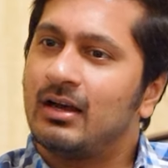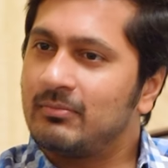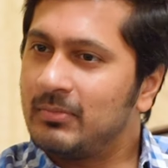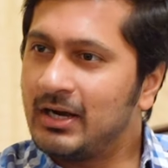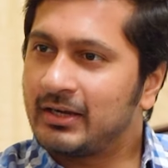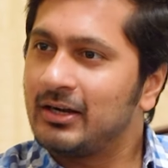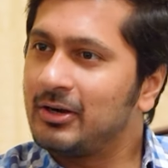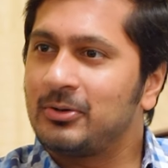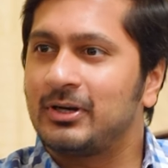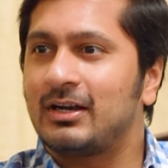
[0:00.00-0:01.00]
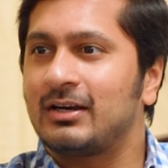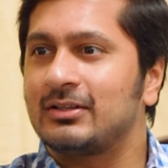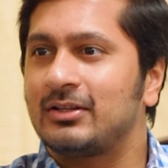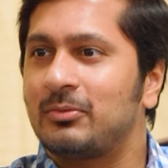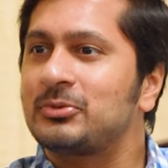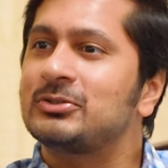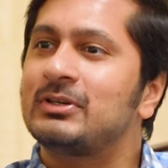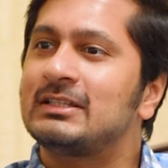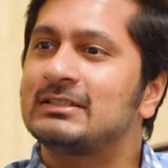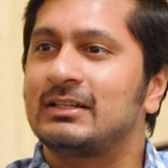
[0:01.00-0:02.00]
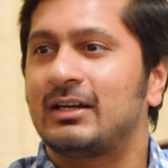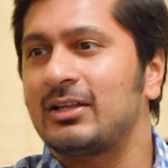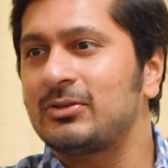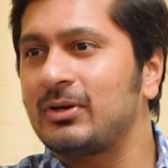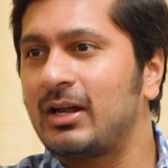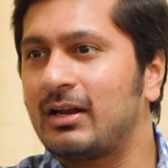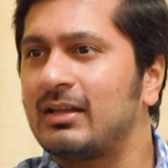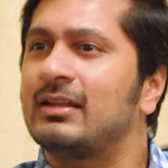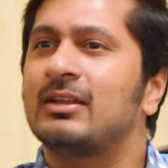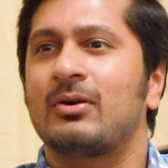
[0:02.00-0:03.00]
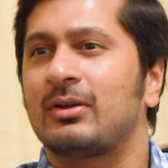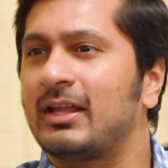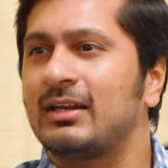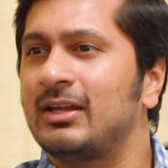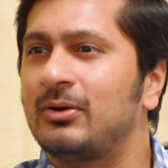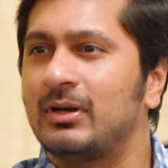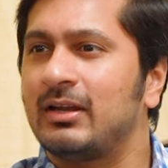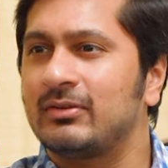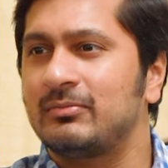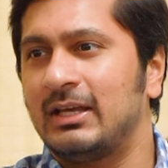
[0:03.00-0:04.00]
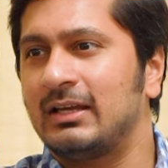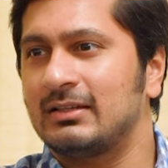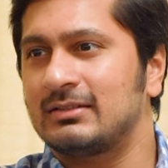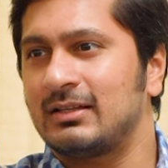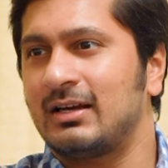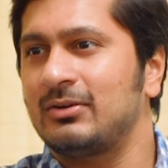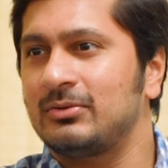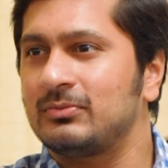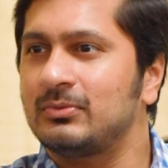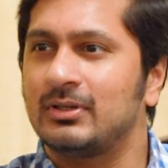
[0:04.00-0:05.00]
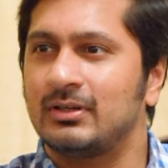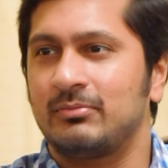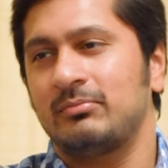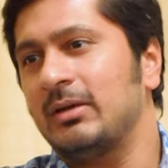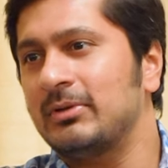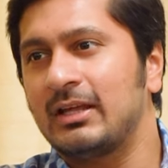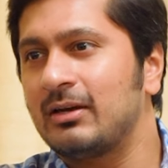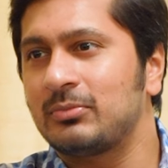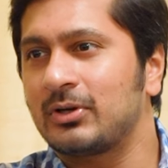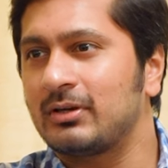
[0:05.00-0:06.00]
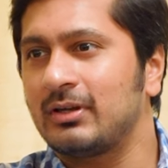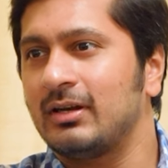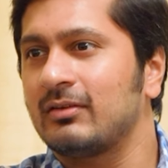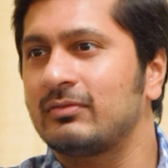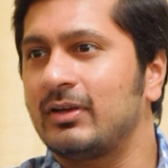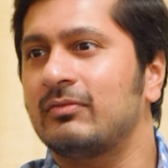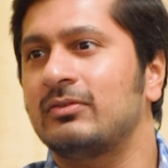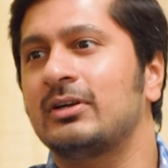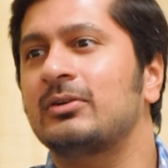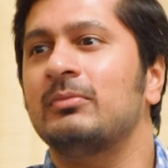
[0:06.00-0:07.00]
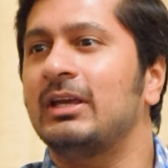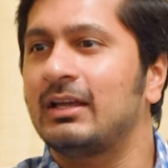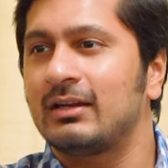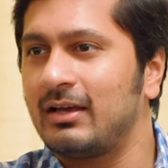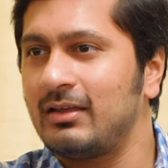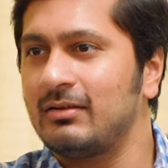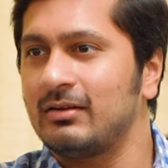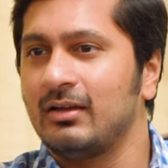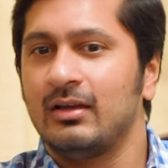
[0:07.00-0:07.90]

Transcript: Aa baaki ullavarku angantha opportunities kittathondana, and they thought that they could never make it. Aa oru maybe they didn't put enough effort to make it either.